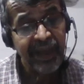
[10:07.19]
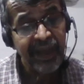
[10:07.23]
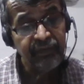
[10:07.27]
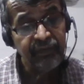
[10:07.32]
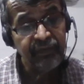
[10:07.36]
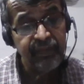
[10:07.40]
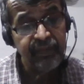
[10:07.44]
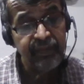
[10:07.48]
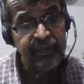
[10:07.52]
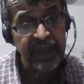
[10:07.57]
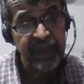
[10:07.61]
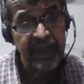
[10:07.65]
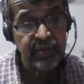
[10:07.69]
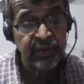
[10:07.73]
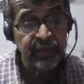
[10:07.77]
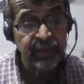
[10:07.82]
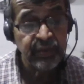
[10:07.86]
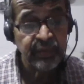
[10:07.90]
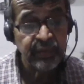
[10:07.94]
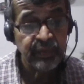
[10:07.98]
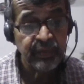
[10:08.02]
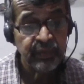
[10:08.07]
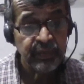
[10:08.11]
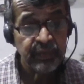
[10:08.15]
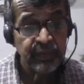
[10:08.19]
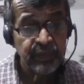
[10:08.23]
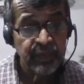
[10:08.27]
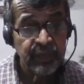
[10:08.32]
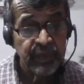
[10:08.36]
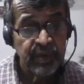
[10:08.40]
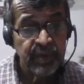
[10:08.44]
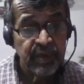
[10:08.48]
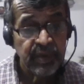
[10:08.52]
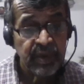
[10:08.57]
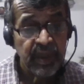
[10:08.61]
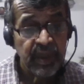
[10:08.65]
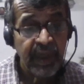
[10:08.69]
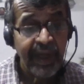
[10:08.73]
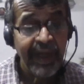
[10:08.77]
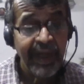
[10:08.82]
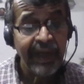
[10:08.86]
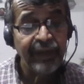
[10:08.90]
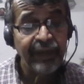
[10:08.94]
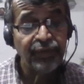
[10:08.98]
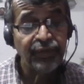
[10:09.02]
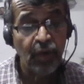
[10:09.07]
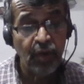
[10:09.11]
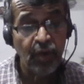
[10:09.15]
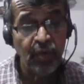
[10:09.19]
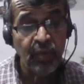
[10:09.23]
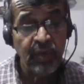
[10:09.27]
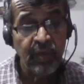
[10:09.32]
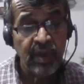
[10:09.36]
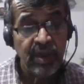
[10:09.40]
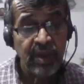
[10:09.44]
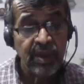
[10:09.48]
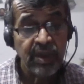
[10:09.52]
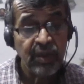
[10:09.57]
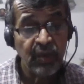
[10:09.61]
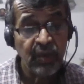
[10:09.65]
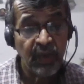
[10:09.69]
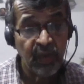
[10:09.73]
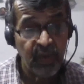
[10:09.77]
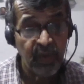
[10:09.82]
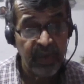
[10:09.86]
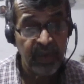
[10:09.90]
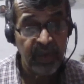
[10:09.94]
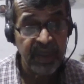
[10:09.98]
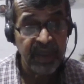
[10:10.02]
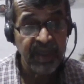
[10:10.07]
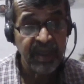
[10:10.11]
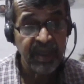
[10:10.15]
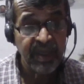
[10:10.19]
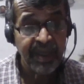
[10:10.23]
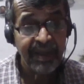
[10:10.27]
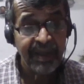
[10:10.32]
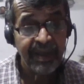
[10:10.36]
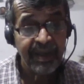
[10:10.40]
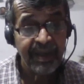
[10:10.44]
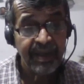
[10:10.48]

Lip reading: explain you and solve your query.